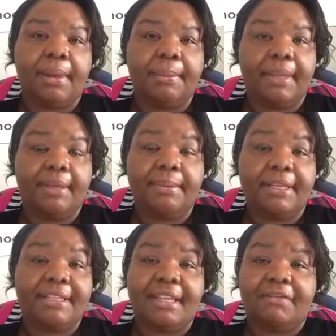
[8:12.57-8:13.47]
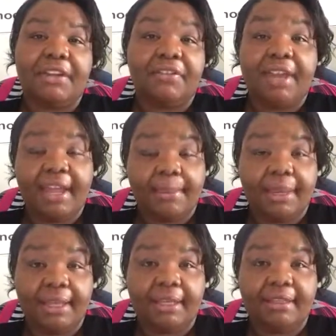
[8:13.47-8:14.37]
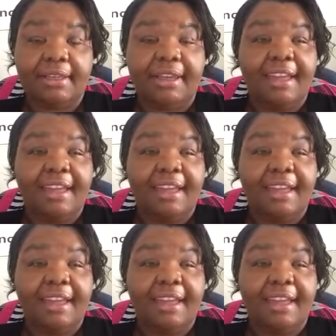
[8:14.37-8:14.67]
about pain because I've never had pain.